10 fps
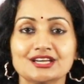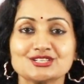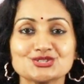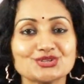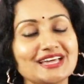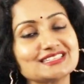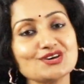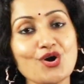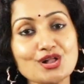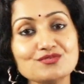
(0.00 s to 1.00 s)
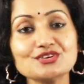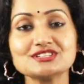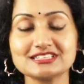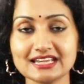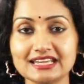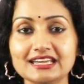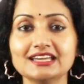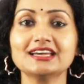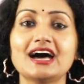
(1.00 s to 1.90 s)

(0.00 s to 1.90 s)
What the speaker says: So that's all for today.